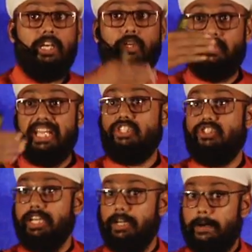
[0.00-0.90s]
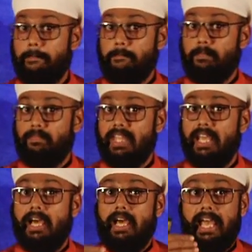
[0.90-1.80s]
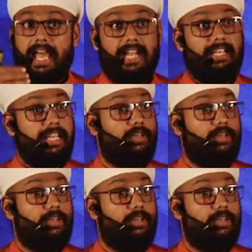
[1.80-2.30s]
to reach there. And it